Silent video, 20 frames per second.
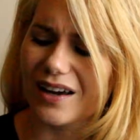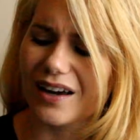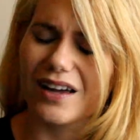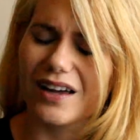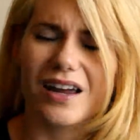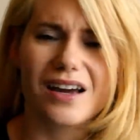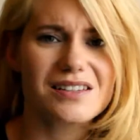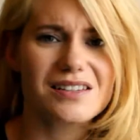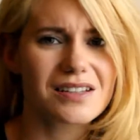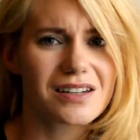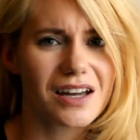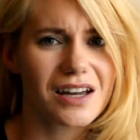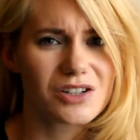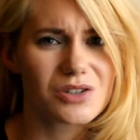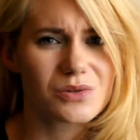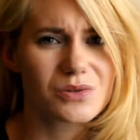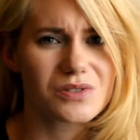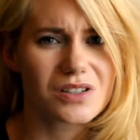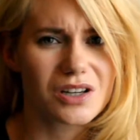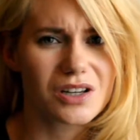It has a
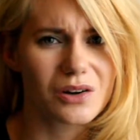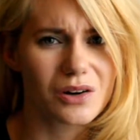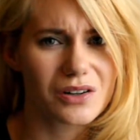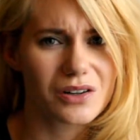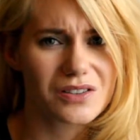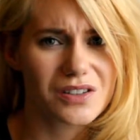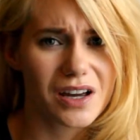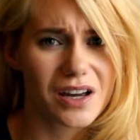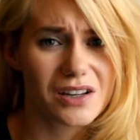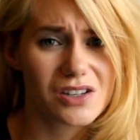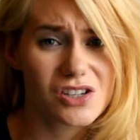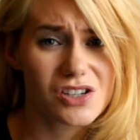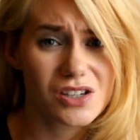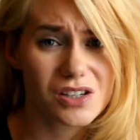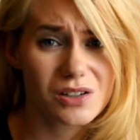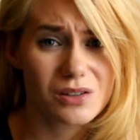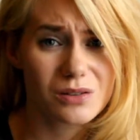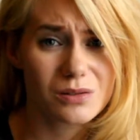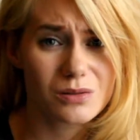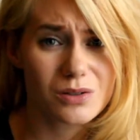natural zinc oxide
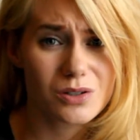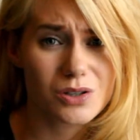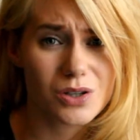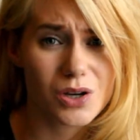shield,